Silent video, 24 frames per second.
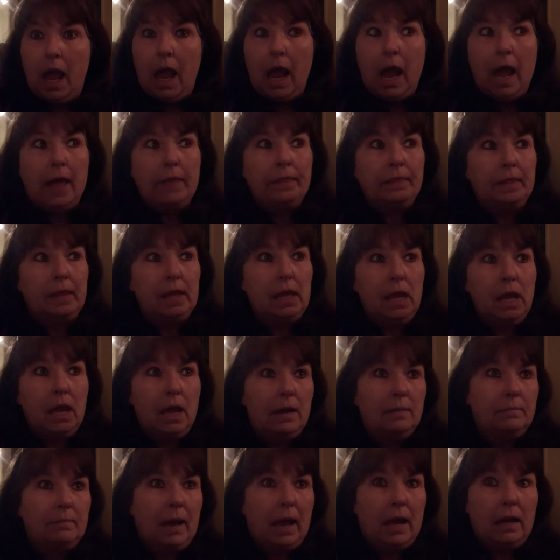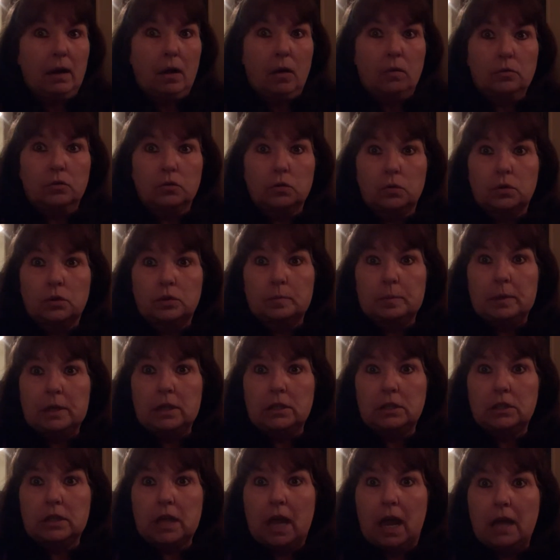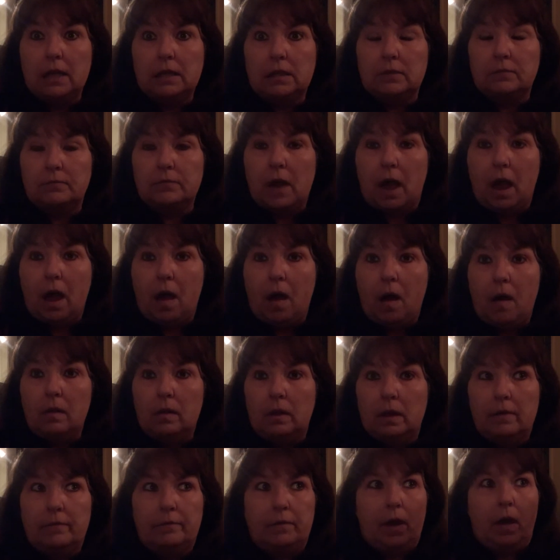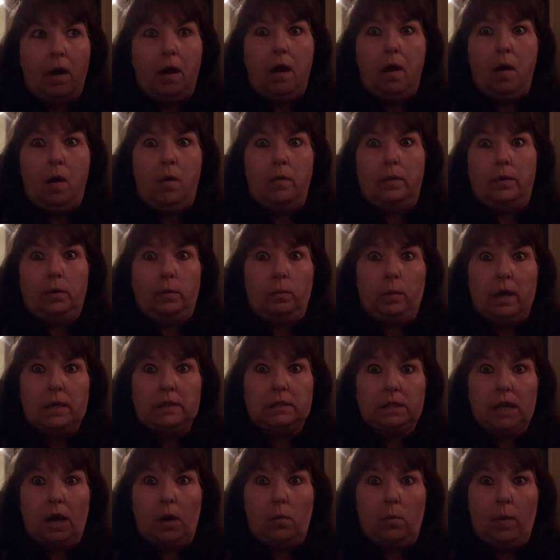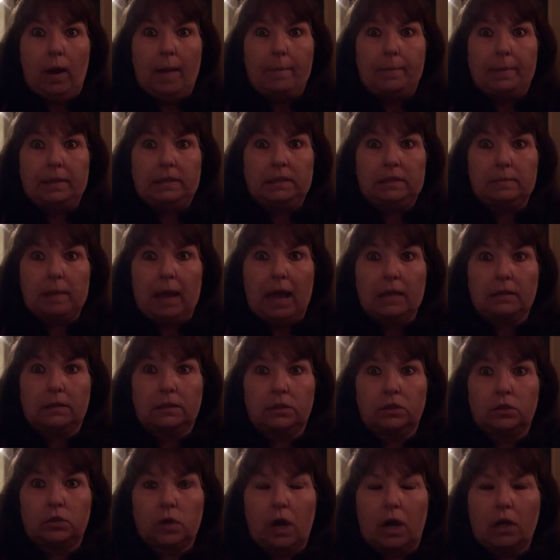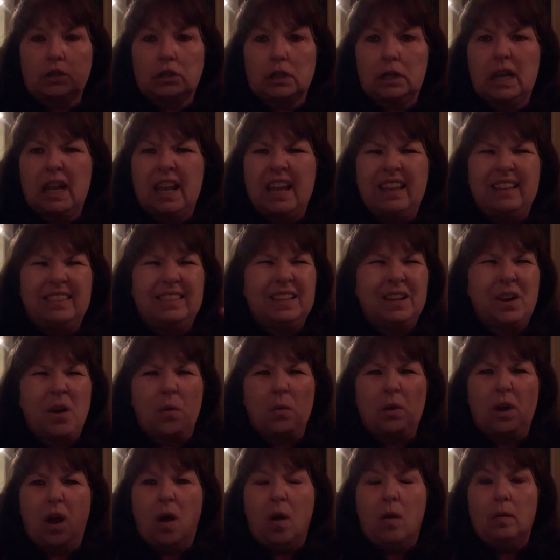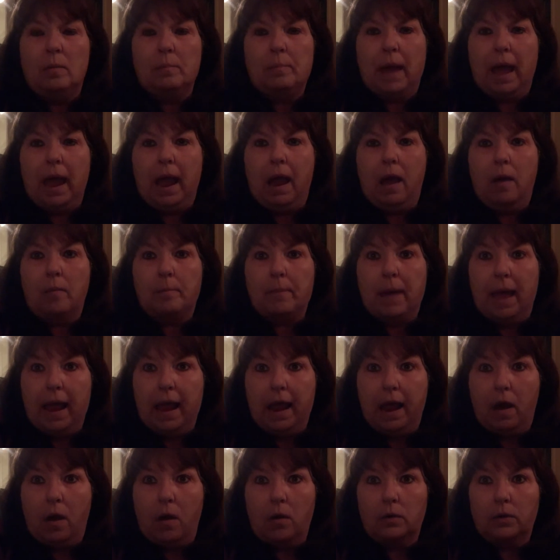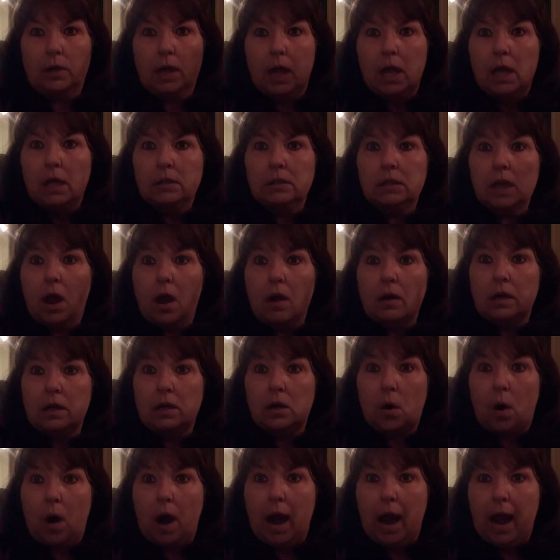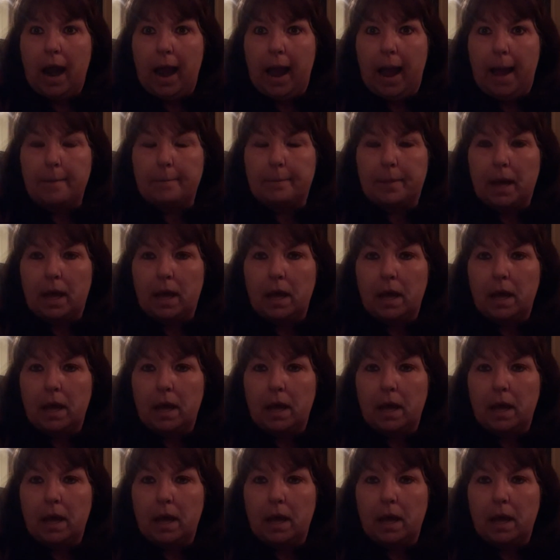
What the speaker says: and then made old George Bush take the fall of, there was no weapons mass destruction, then old Colin Powell bailed talking crap.